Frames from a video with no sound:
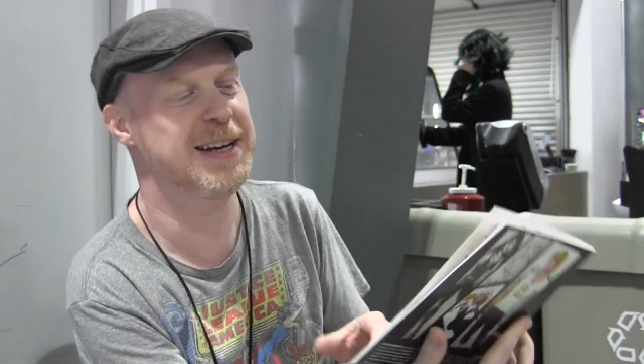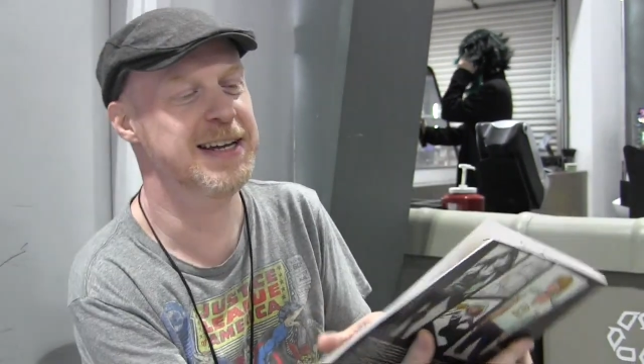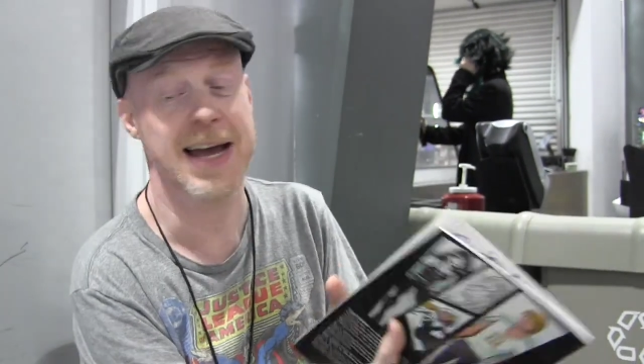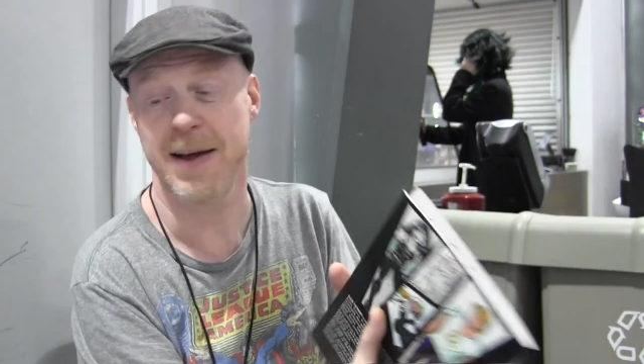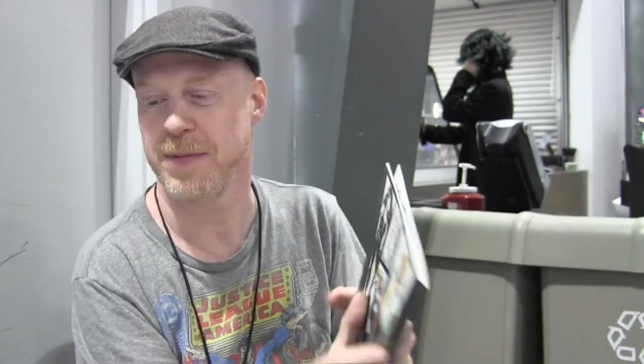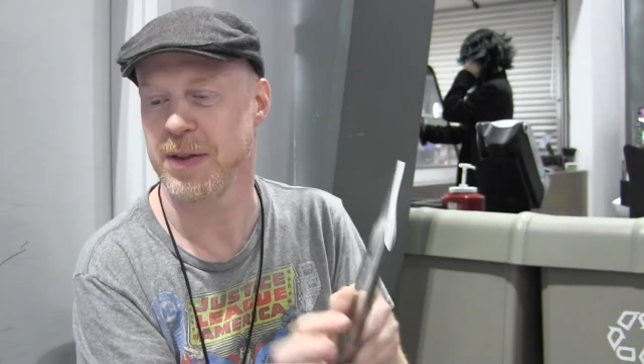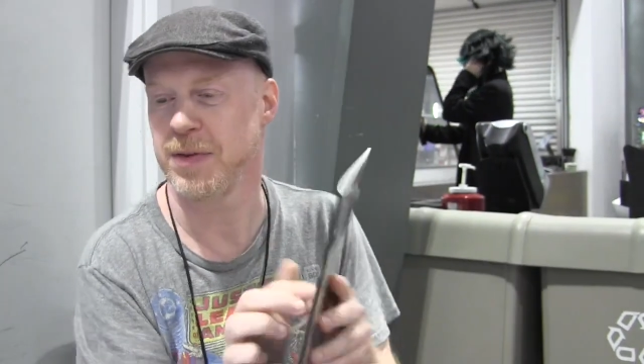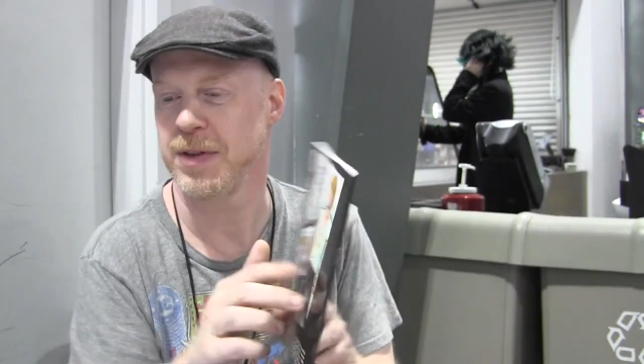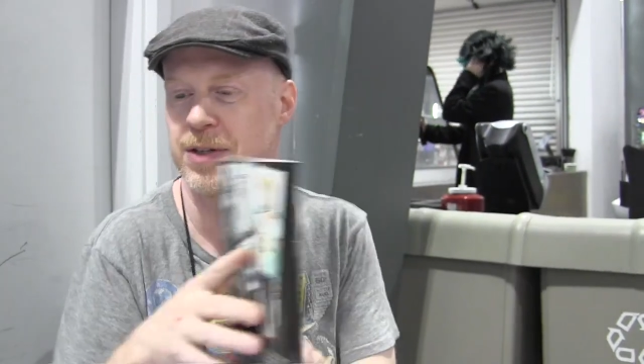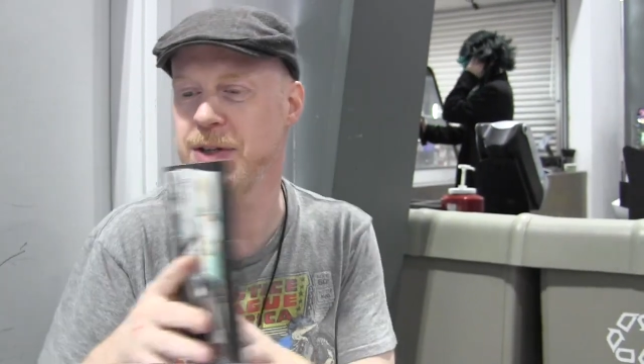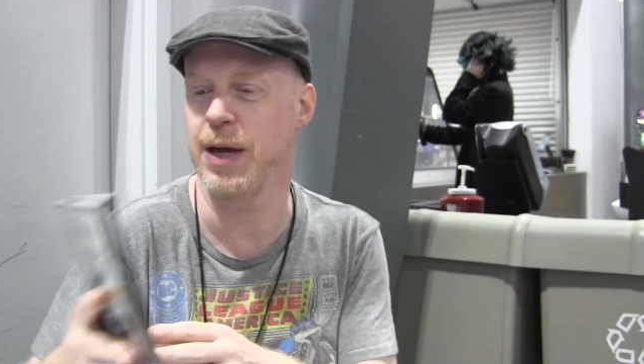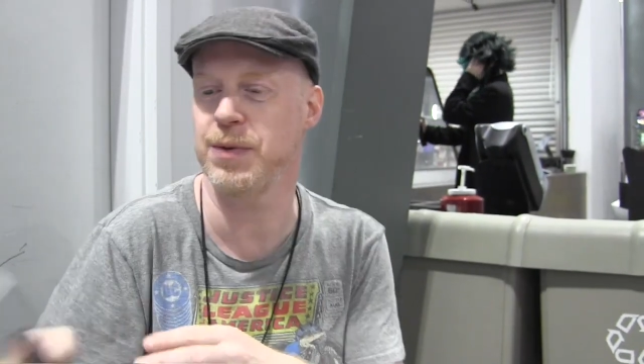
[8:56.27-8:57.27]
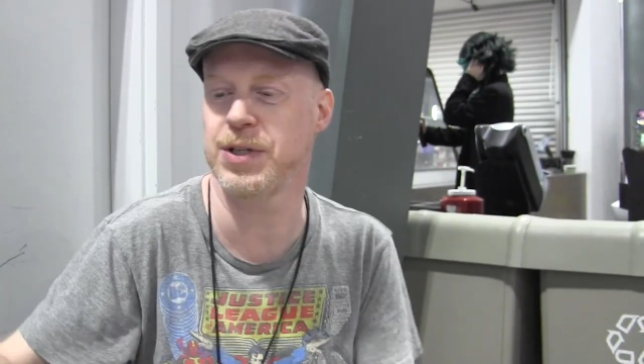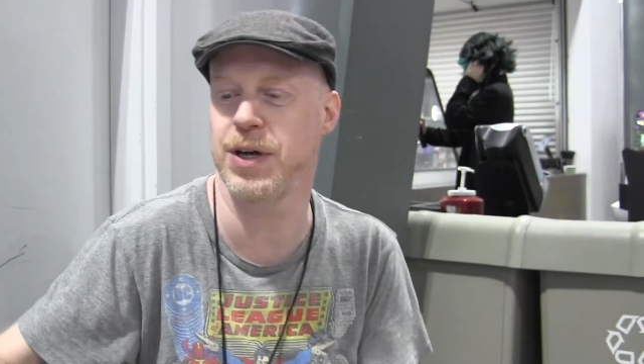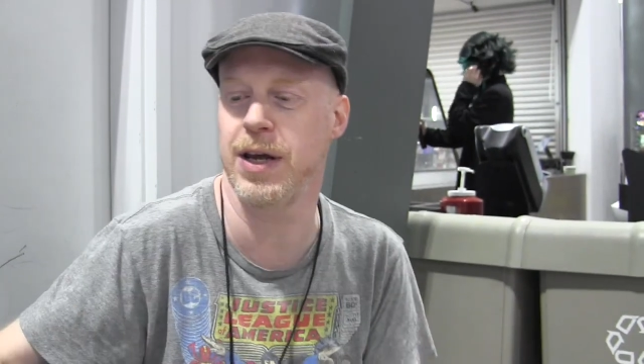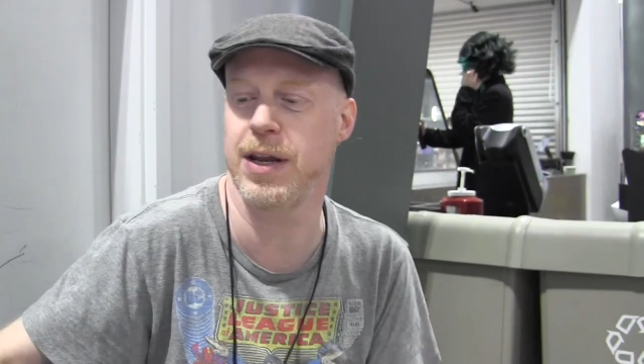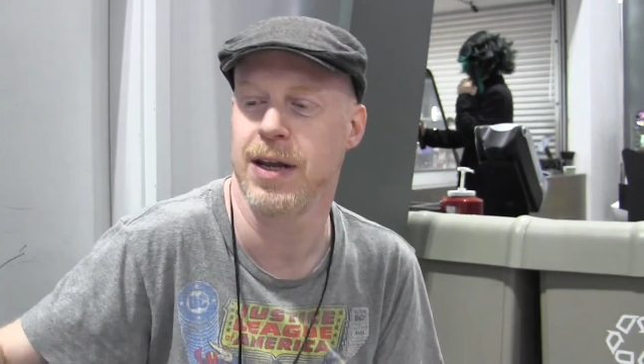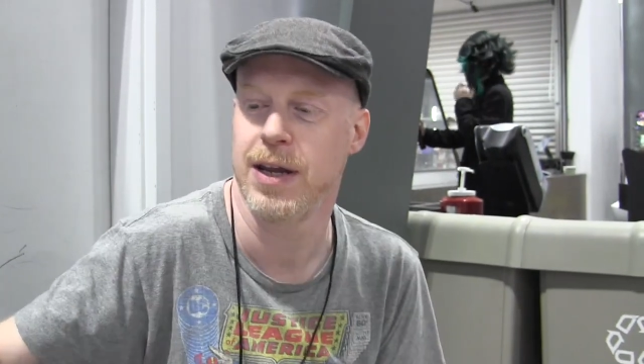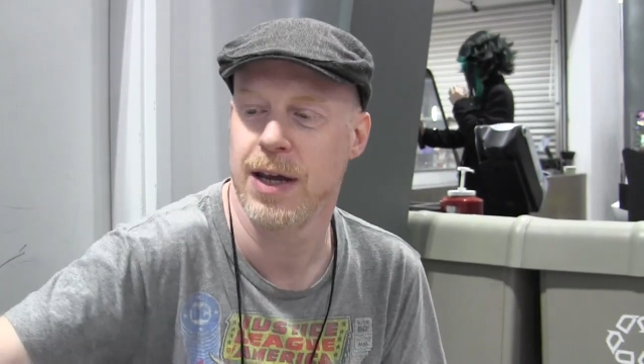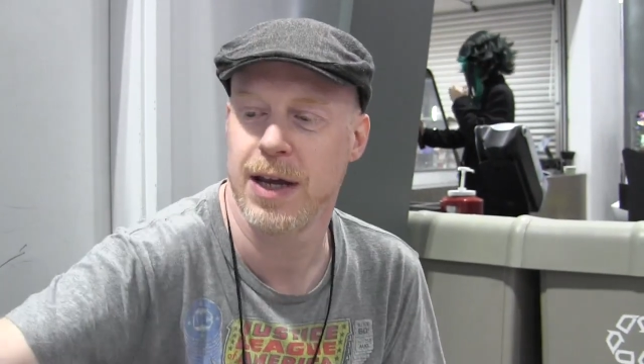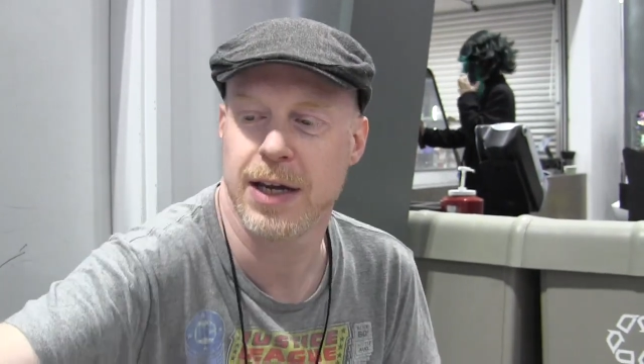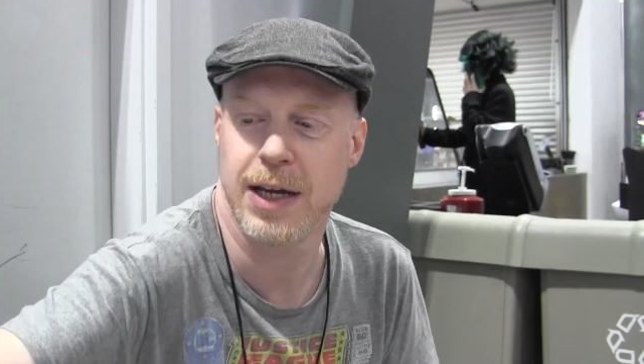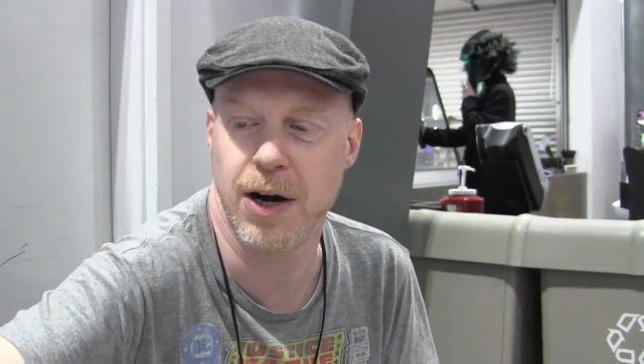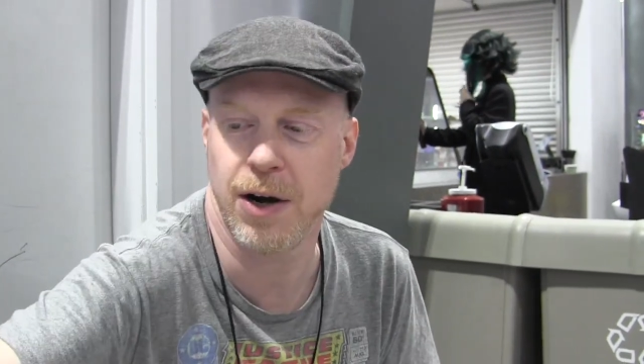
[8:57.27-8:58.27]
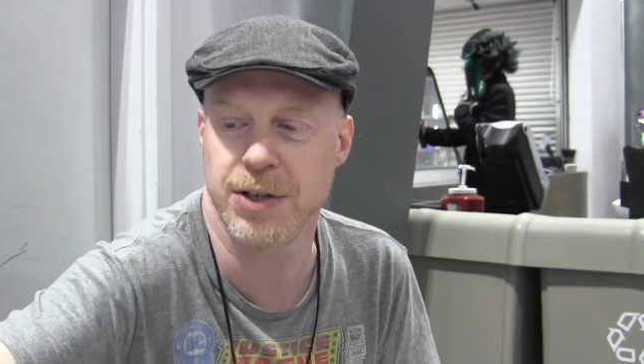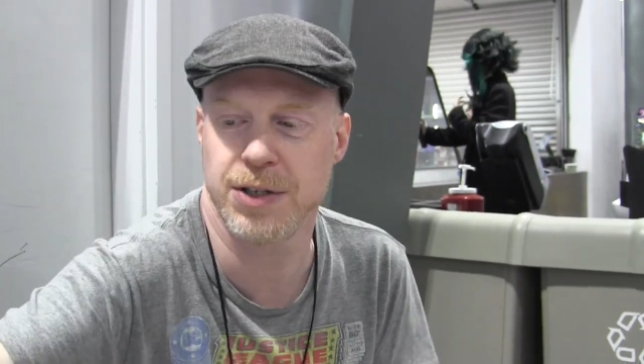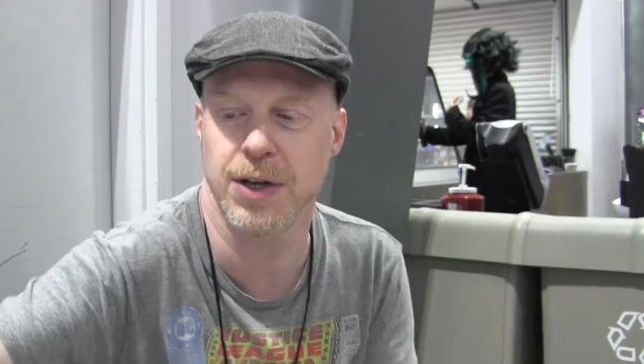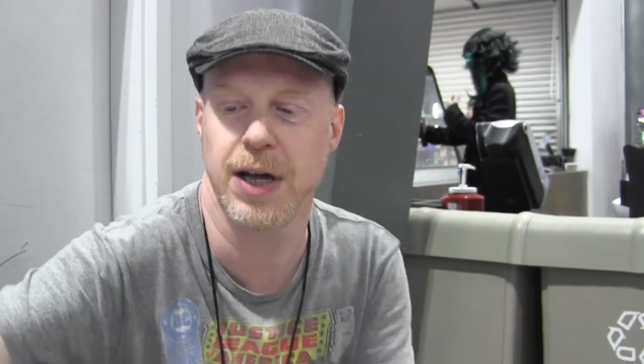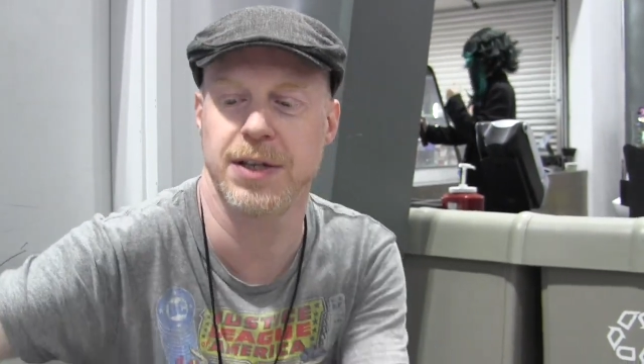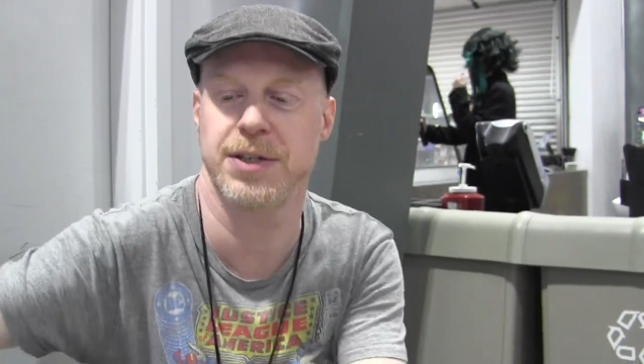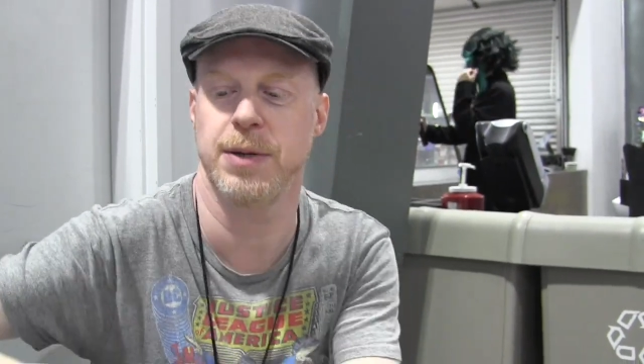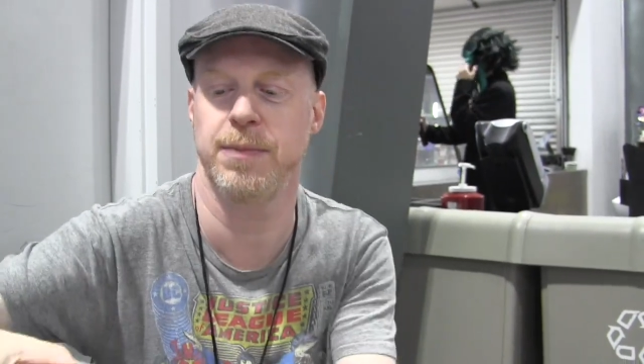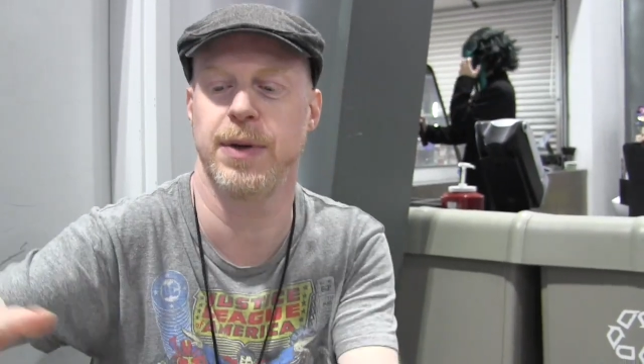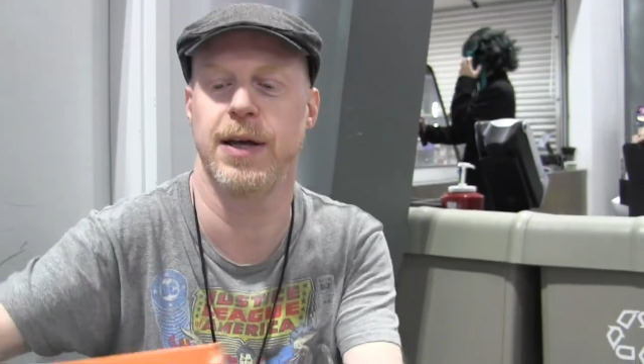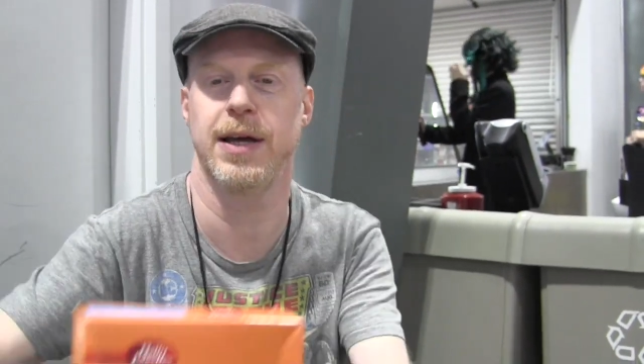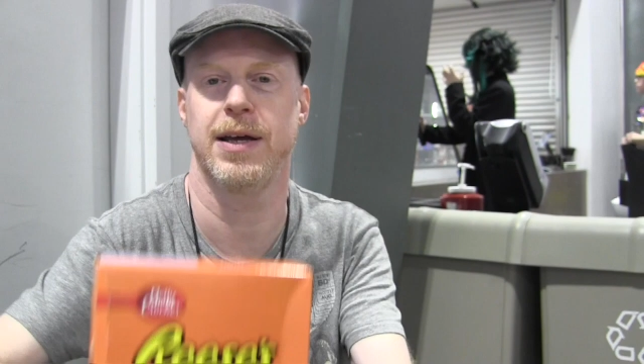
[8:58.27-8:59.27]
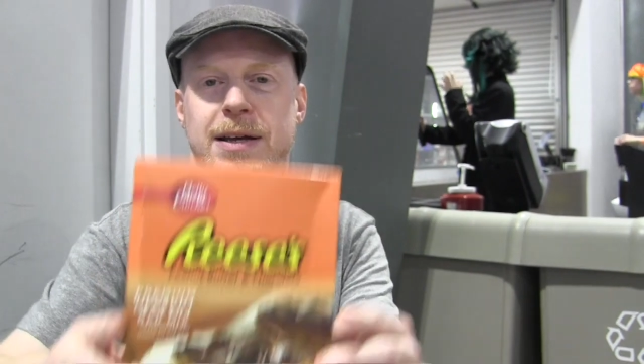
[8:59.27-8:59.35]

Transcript: uh, yeah, so that was good. Cara also got some uh,